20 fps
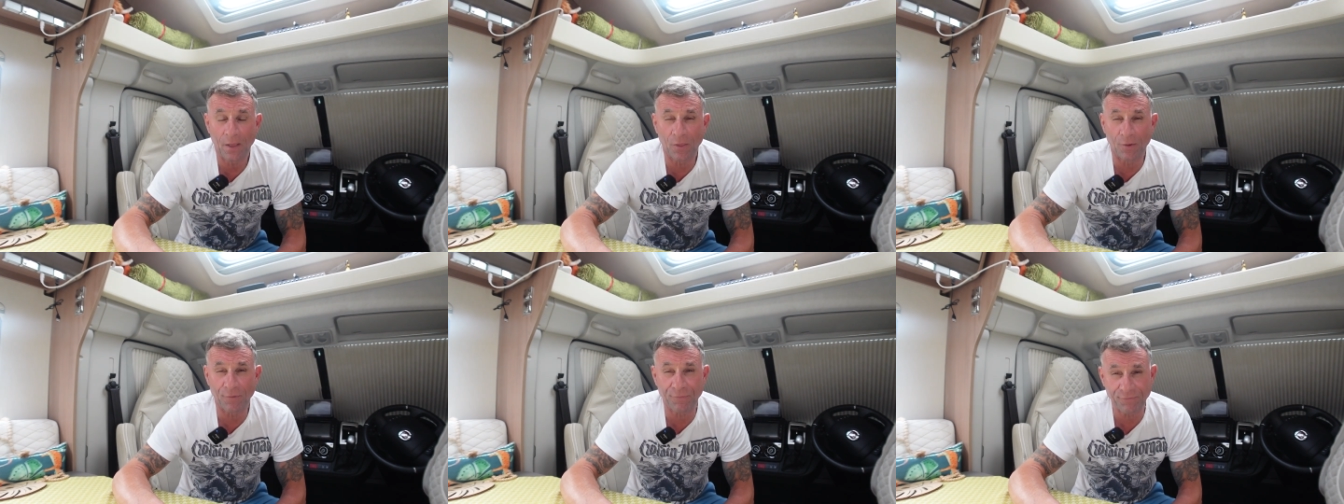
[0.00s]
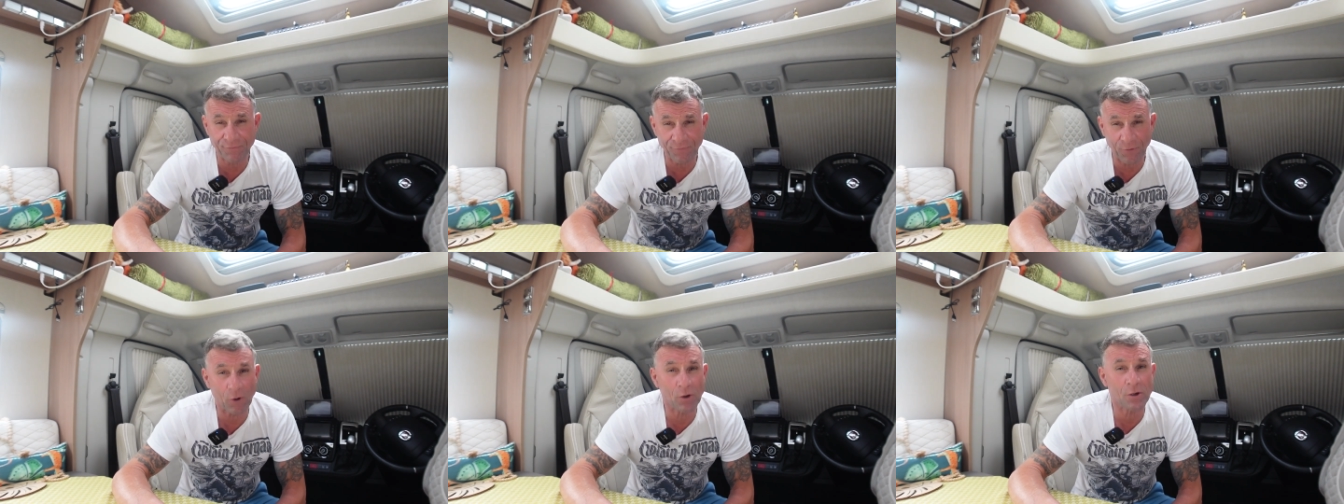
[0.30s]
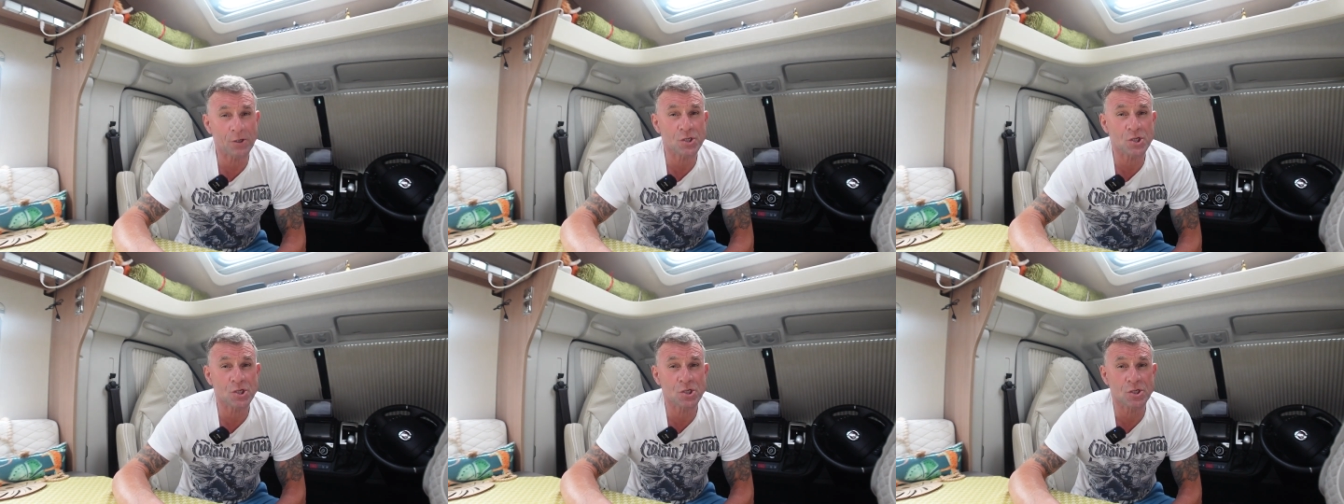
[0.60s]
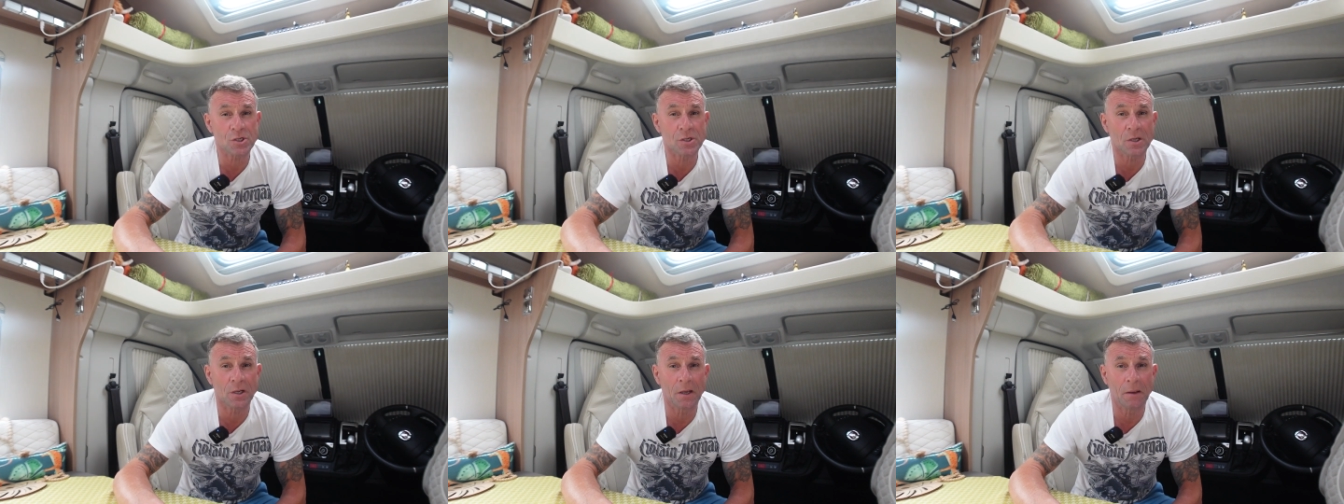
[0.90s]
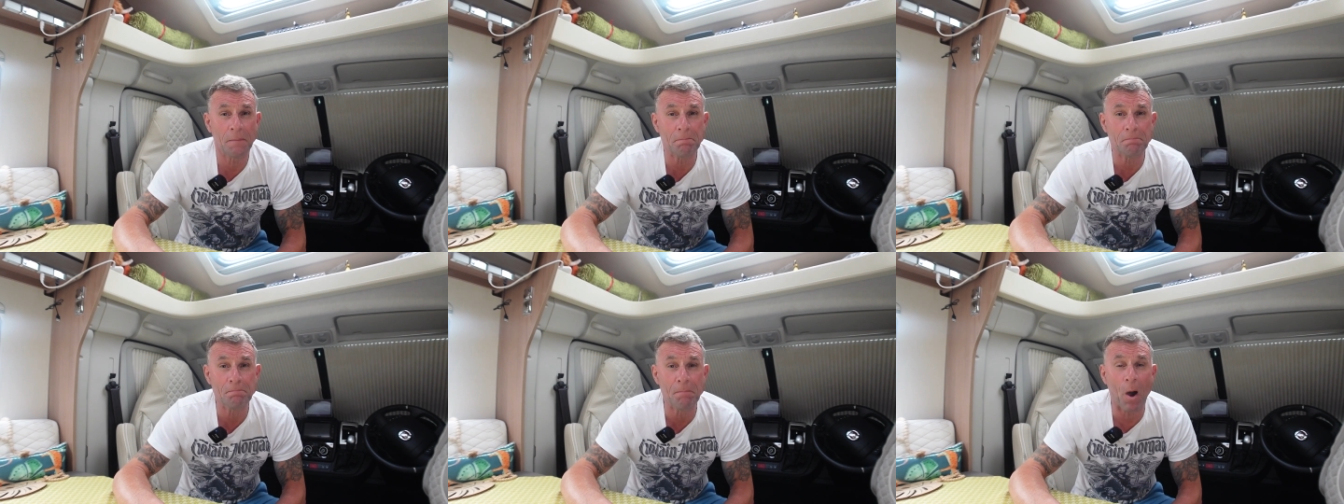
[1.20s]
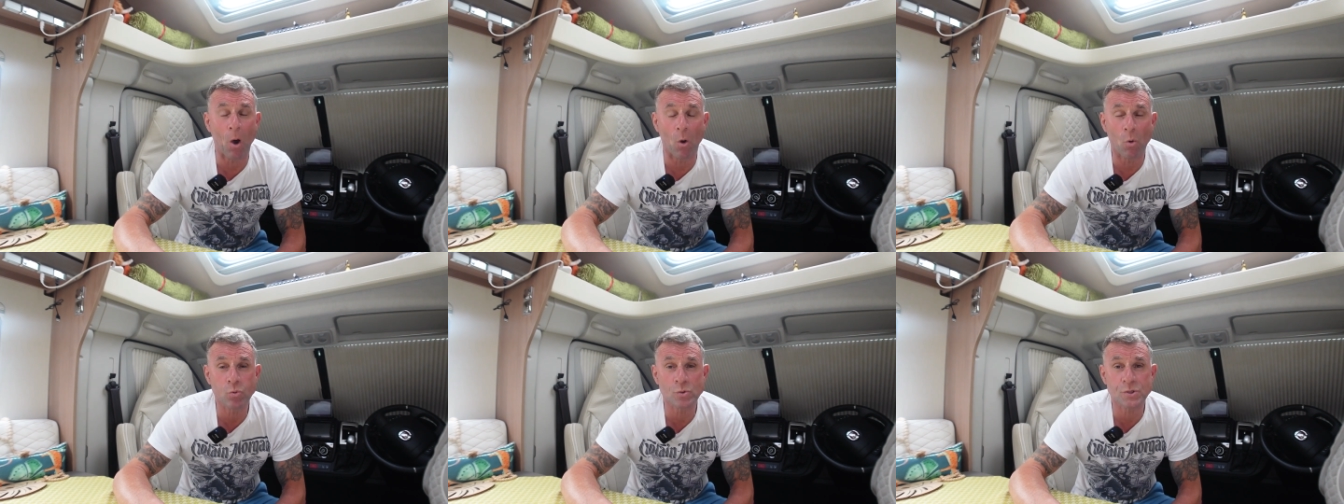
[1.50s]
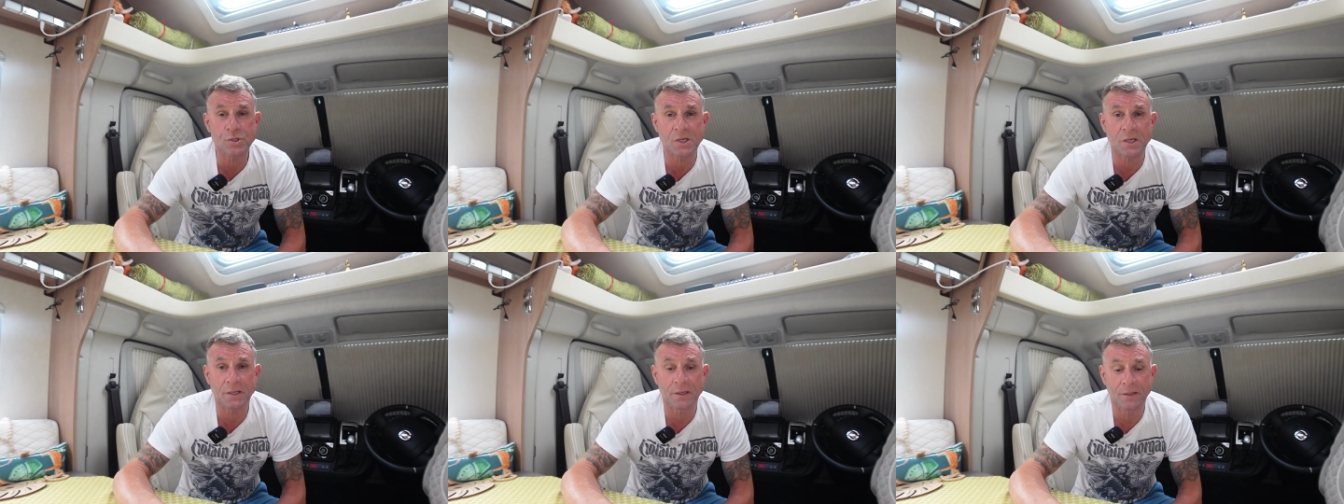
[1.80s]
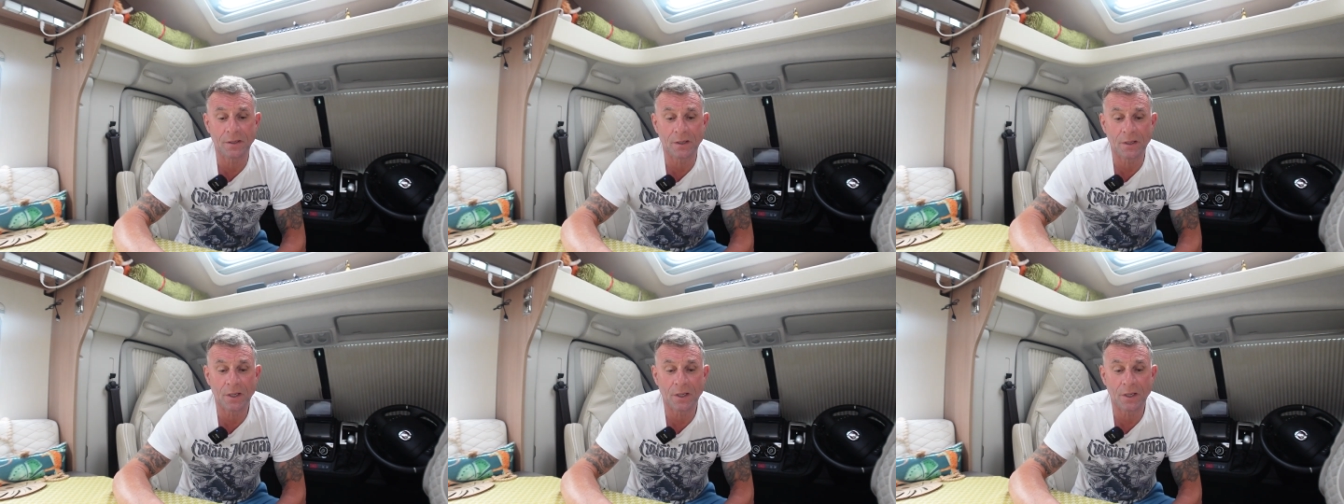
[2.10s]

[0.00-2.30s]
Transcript: The first bolt